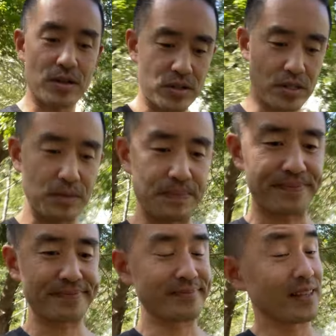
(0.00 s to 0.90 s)
So
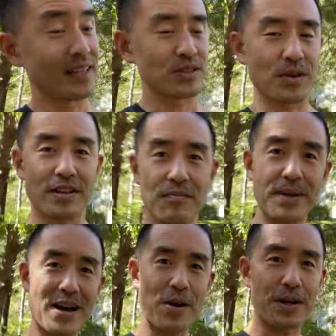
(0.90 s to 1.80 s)
I love being
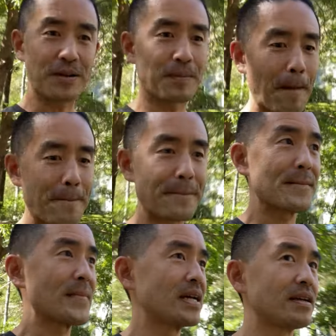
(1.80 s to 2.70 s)
out here.
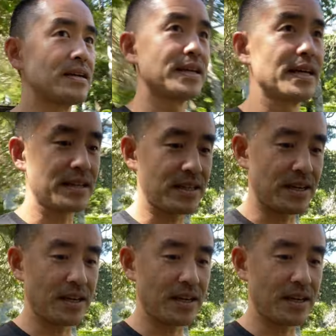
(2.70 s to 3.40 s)
And